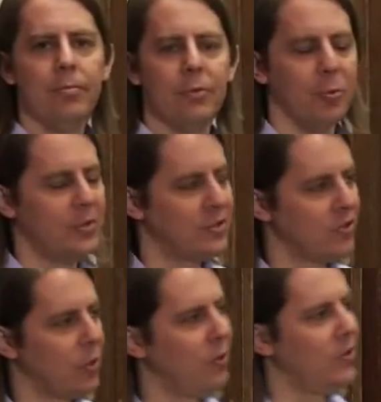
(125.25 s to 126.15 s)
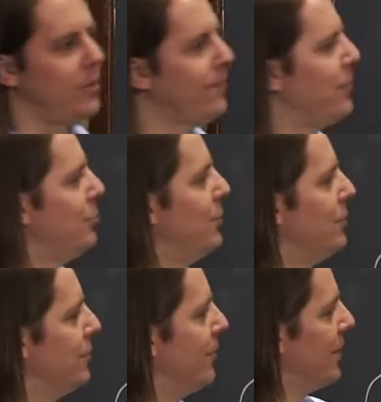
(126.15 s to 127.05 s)
So potential is always a difference, but if
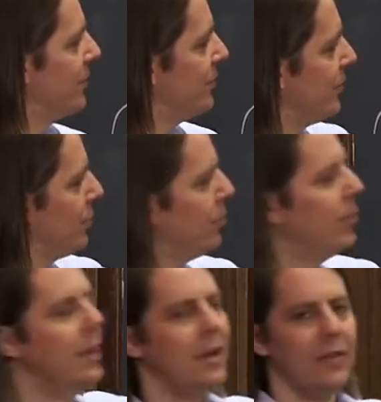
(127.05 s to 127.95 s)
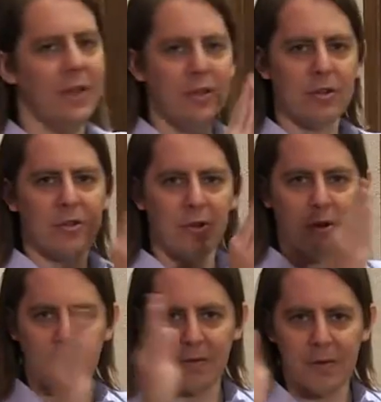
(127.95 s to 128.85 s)
you define a zero, then you can
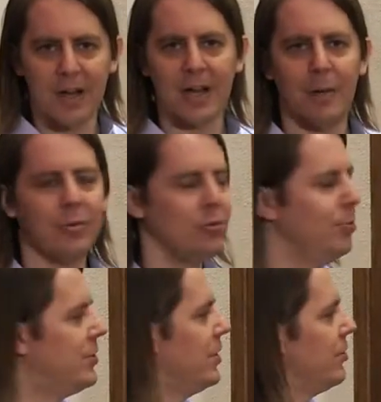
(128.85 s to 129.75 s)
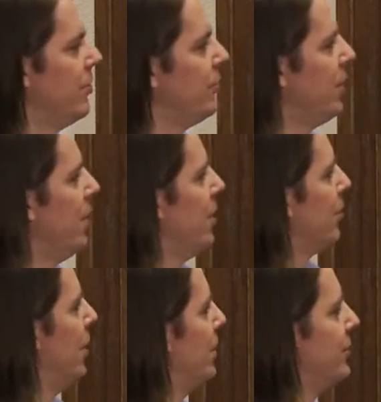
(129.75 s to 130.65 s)
start defining absolute potentials
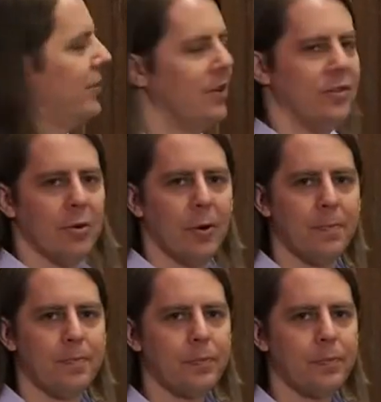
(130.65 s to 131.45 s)
relative to that zero.